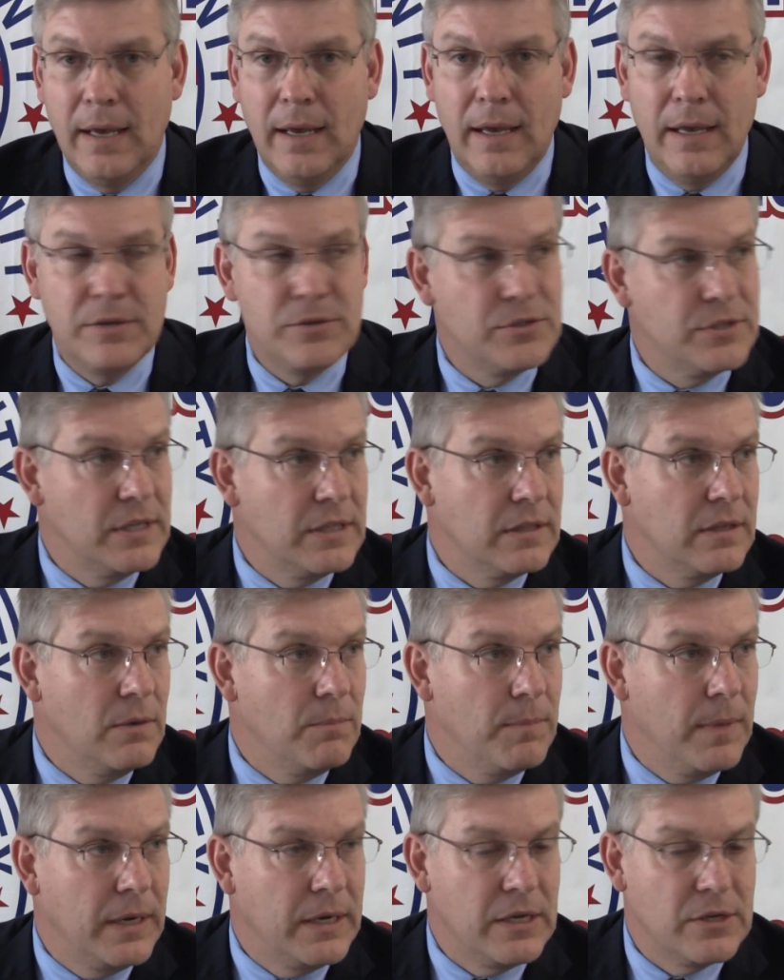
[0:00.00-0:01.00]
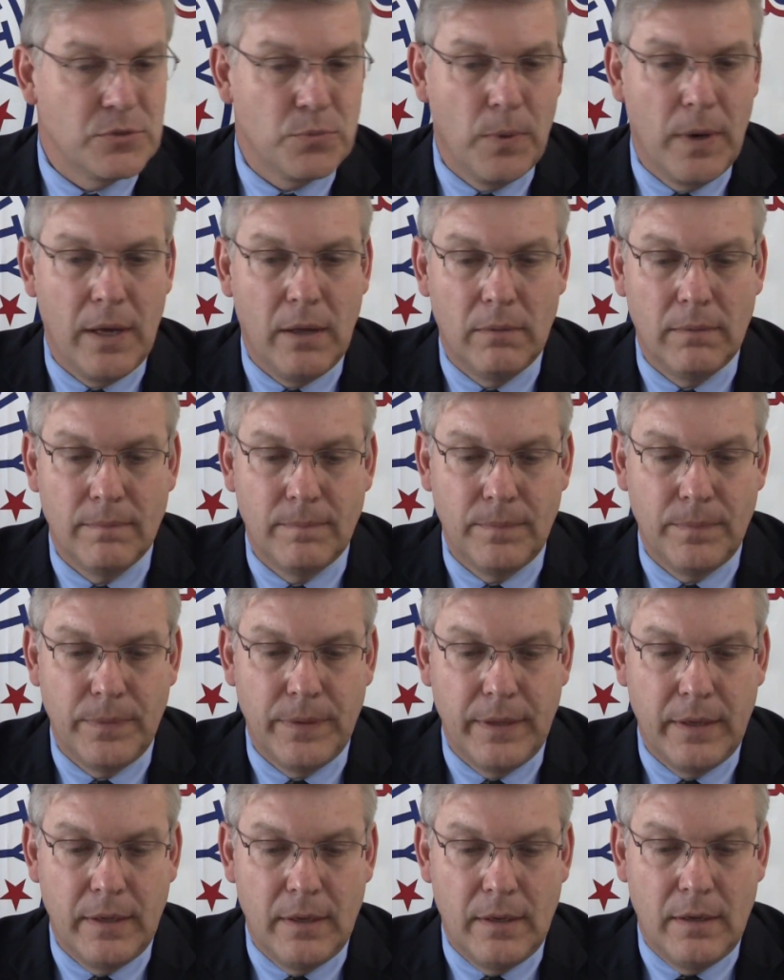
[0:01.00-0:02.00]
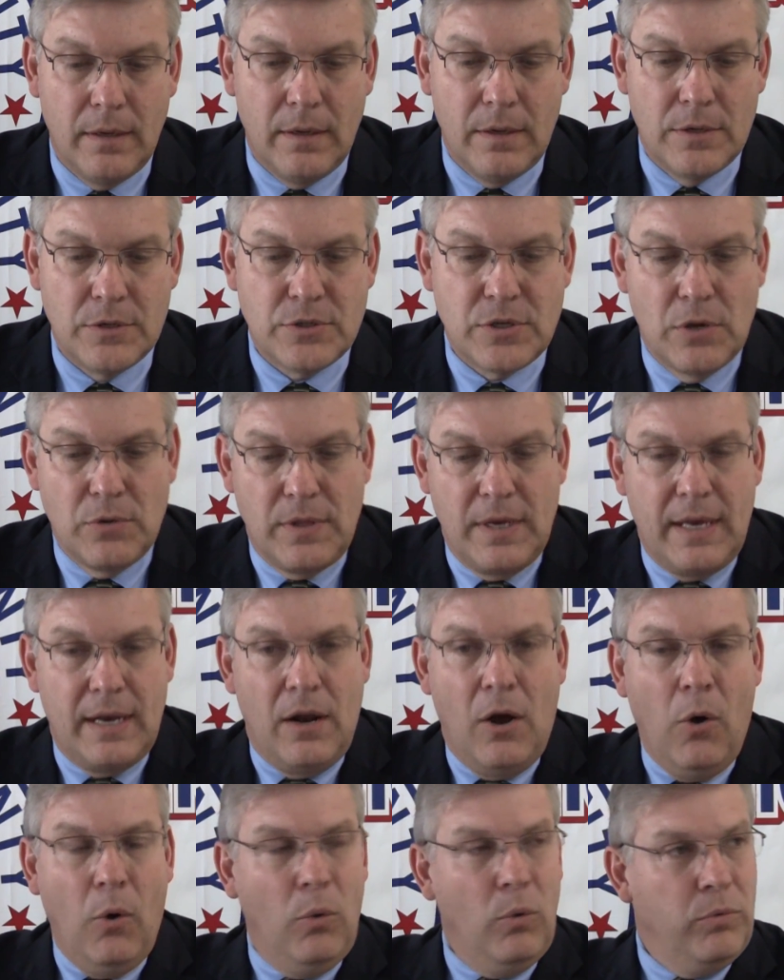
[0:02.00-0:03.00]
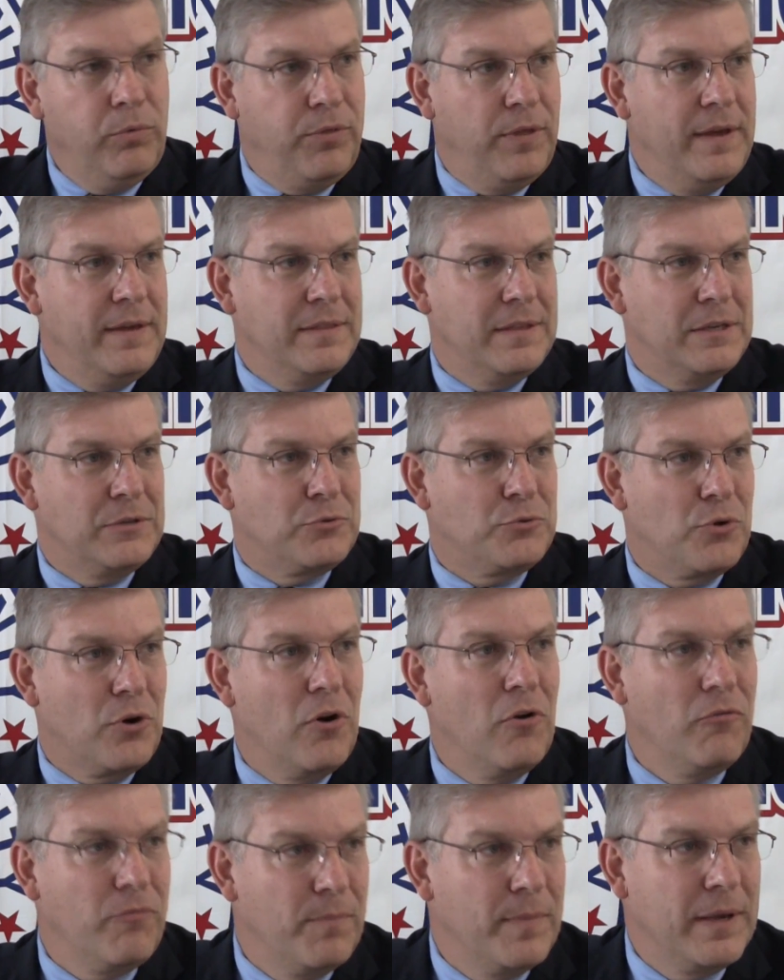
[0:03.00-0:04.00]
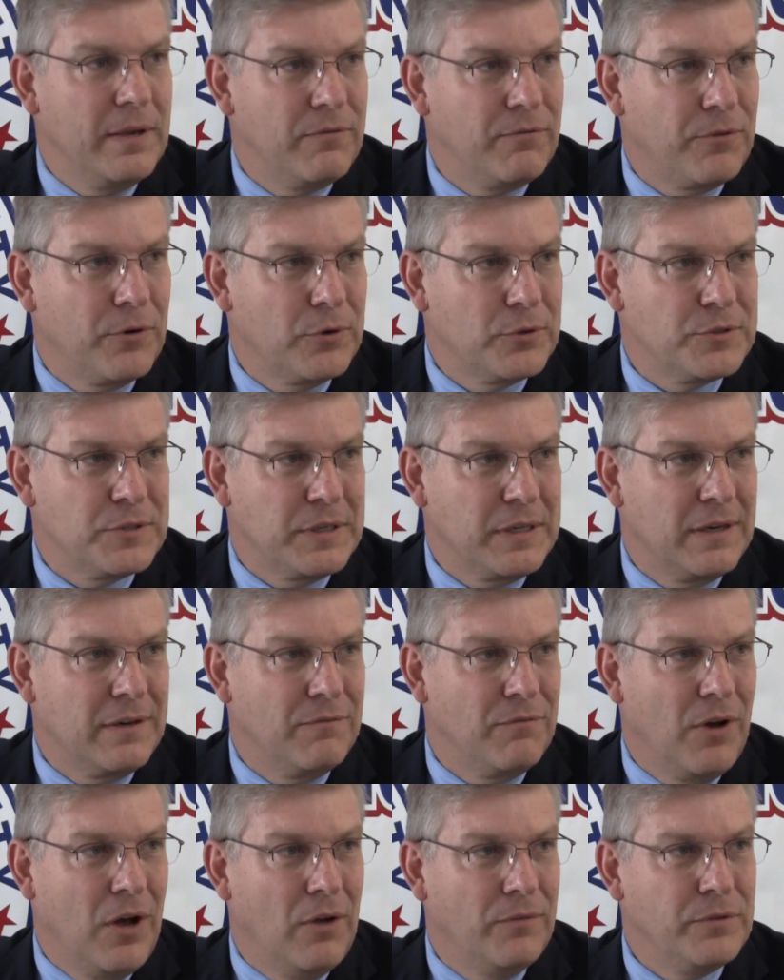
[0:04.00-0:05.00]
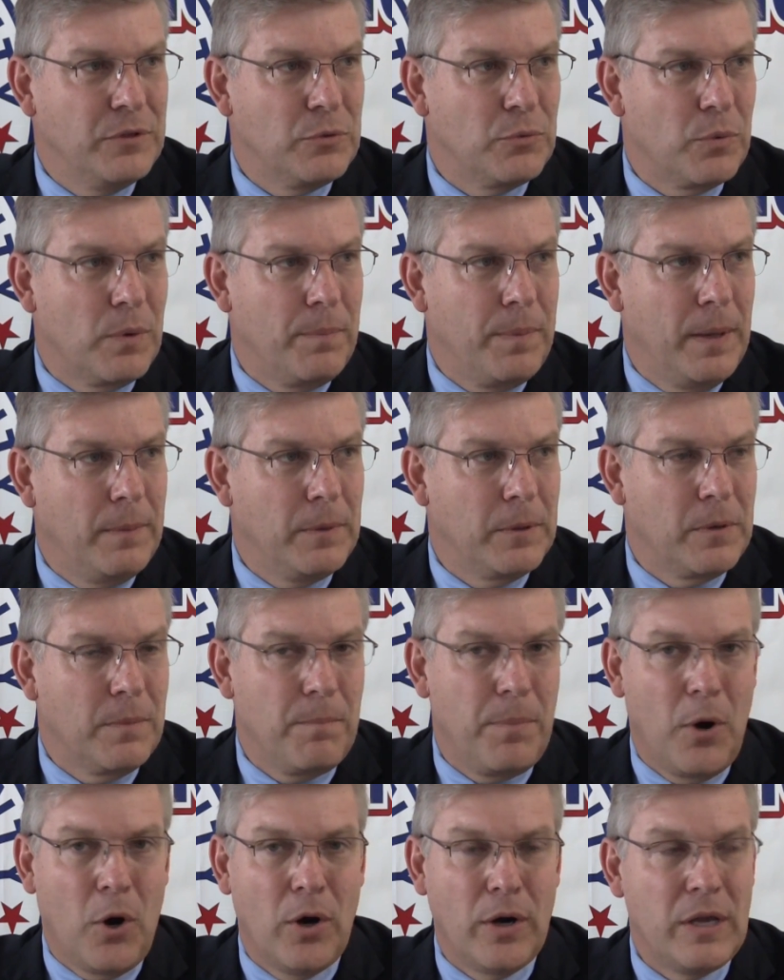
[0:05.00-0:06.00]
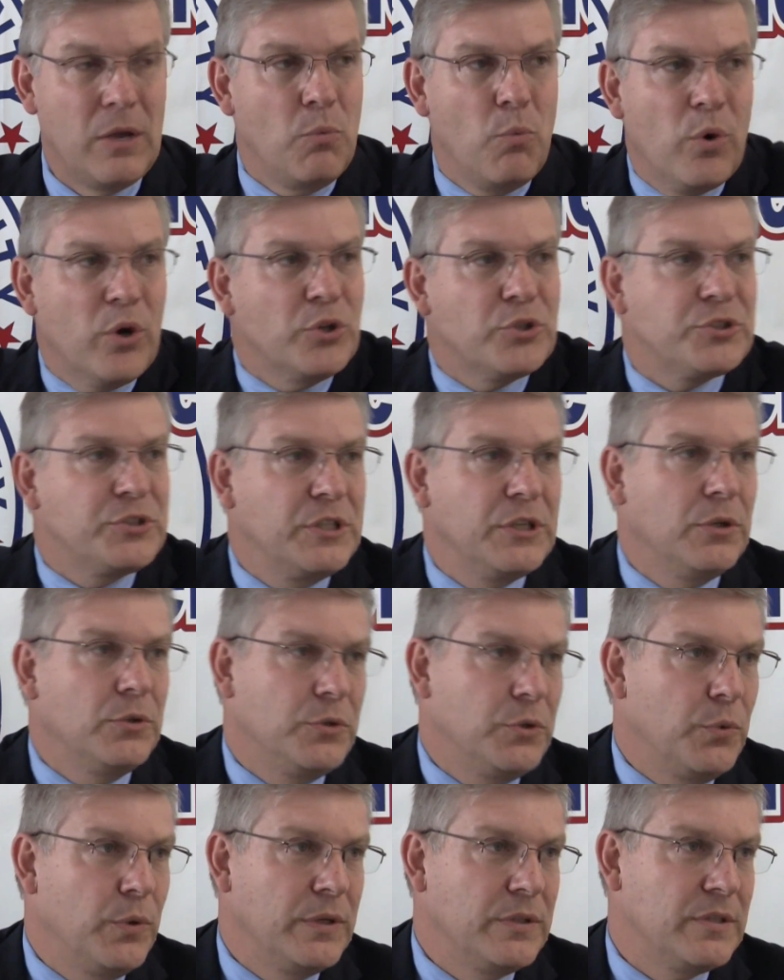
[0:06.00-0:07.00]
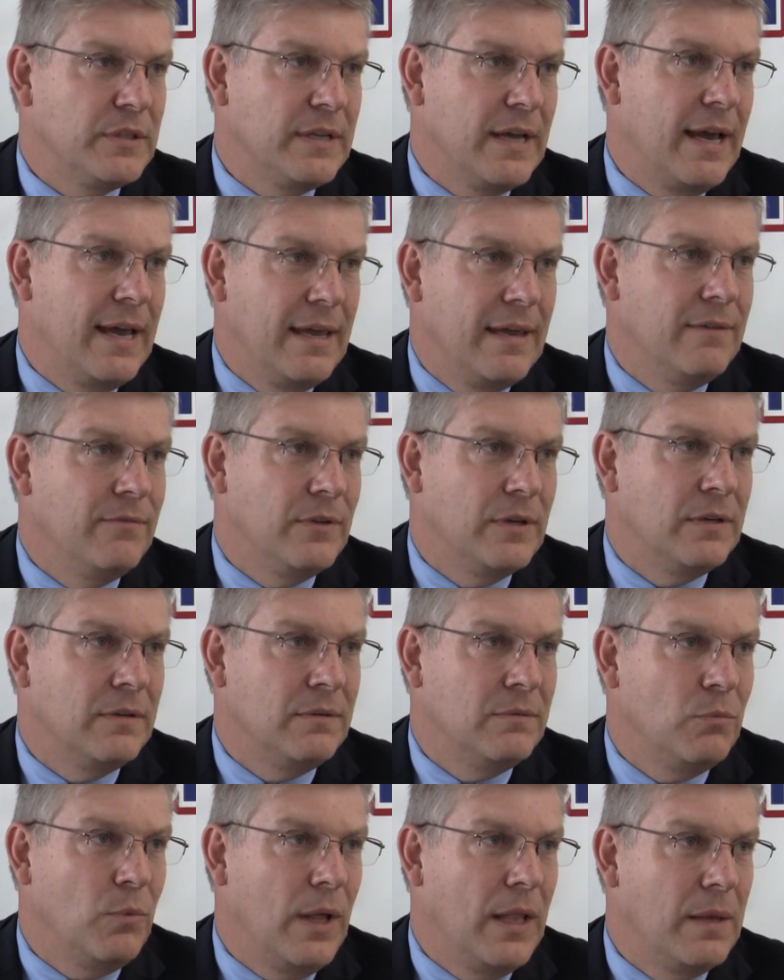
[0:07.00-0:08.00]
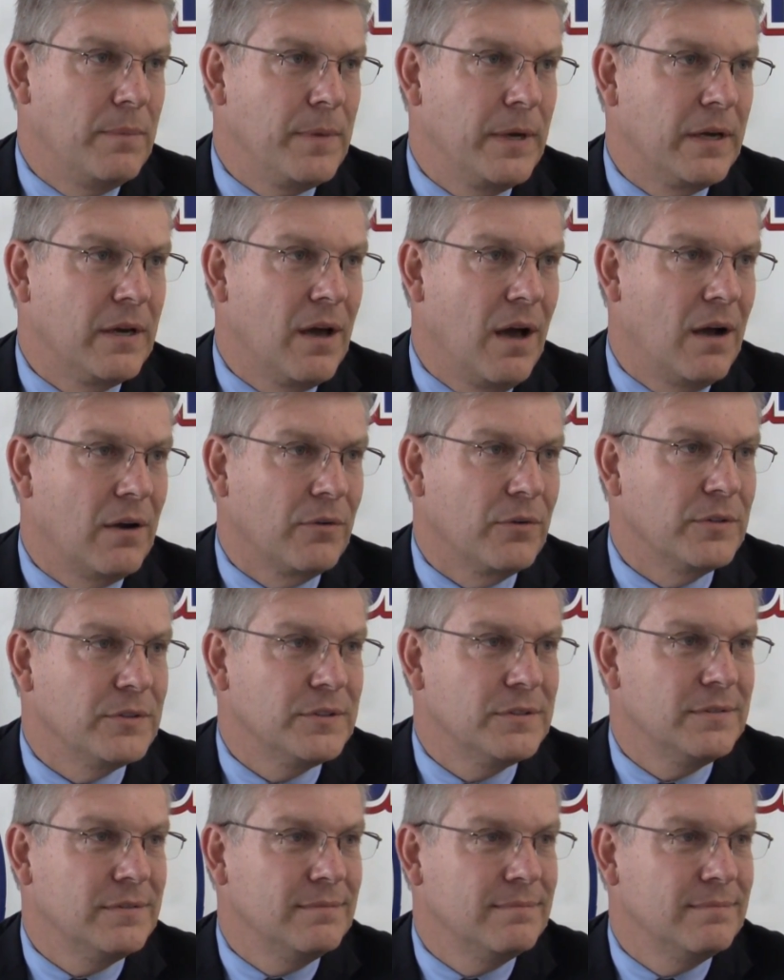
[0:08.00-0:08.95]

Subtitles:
and sent them money as well. So that whole thing that drove me first to get involved in the Republican Party, we're still doing today even while I'm in Congress.